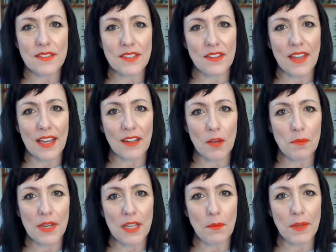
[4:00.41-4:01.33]
to that
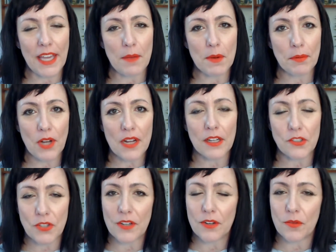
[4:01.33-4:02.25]
company and became a product
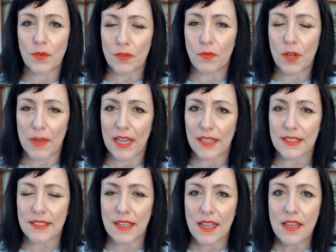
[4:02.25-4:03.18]
trainer with
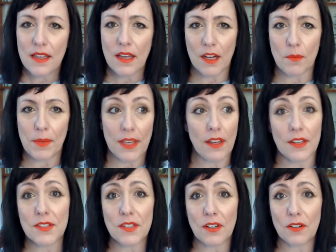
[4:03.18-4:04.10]
WebEx
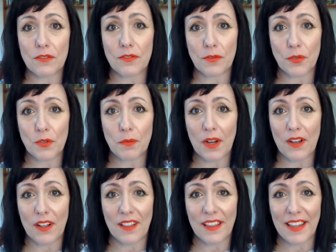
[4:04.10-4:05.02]
because of
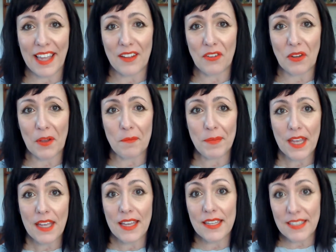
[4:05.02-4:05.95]
RuPaul. And
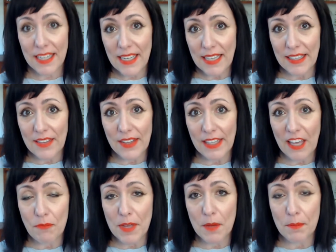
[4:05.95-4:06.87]
excitingly, they
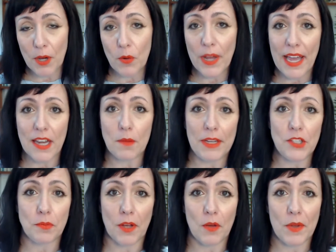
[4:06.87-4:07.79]
gave me a boa and a
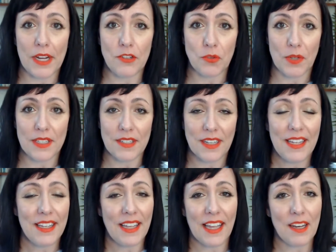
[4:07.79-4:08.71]
beach ball when I joined,
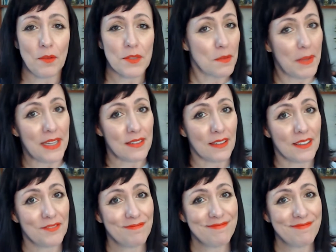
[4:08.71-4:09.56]
and it was amazing.